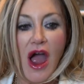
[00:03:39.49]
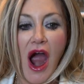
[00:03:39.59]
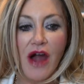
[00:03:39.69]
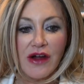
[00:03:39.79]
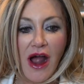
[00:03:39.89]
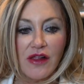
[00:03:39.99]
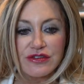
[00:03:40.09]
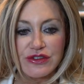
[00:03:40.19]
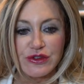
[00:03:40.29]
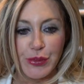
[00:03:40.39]
Our
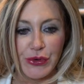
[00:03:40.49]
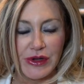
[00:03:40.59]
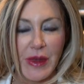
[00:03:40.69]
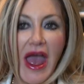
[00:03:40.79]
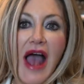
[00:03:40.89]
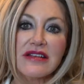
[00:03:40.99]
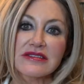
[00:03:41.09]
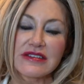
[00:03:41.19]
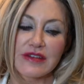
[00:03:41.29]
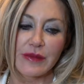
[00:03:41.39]
Collagen Supreme
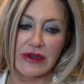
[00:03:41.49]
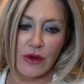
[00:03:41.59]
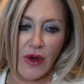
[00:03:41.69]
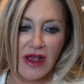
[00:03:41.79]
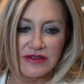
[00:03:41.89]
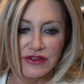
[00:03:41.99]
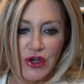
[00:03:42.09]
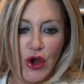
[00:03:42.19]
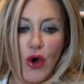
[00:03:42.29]
has these amino acids